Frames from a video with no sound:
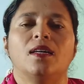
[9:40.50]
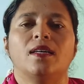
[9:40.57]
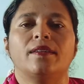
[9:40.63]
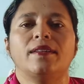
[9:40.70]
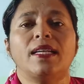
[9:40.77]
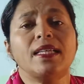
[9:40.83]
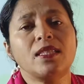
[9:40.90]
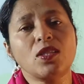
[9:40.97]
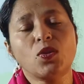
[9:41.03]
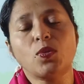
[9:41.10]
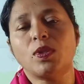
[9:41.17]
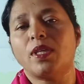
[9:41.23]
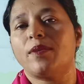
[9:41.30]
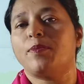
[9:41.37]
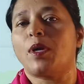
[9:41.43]
related to
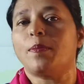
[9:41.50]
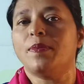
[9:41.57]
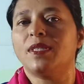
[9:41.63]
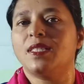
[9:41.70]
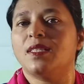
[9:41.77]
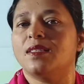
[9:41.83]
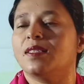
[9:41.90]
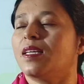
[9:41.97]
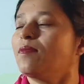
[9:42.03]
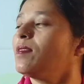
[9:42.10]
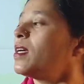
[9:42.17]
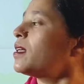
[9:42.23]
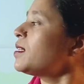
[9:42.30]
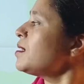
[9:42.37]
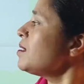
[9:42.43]
their properties, and we
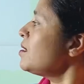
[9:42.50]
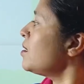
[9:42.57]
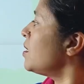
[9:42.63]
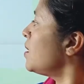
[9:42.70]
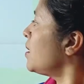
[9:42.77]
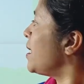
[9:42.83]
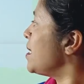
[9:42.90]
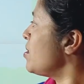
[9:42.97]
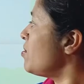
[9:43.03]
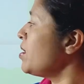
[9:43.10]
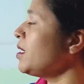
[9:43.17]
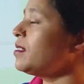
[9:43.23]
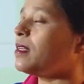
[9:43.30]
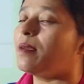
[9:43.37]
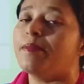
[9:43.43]
are
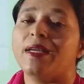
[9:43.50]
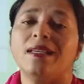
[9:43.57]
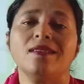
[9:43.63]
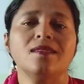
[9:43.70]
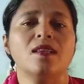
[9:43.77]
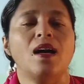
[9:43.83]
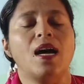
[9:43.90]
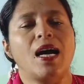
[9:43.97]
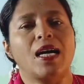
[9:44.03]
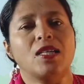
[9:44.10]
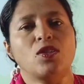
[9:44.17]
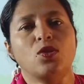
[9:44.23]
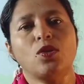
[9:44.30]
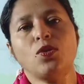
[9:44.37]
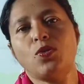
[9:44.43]
considering them as
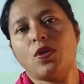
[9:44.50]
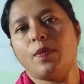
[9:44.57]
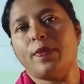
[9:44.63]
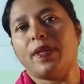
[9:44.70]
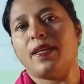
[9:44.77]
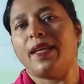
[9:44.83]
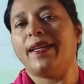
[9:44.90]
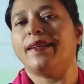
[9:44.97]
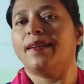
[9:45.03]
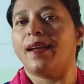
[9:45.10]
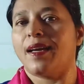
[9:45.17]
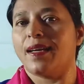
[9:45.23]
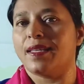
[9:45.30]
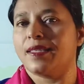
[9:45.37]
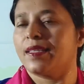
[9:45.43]
isotropic, like
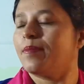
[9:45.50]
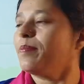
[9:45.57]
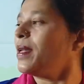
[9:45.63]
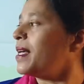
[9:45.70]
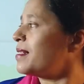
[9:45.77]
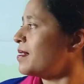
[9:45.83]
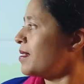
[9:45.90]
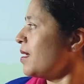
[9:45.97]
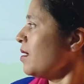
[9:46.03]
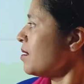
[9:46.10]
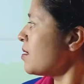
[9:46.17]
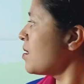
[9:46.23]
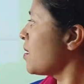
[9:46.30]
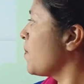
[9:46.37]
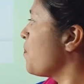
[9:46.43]
glass and plastics.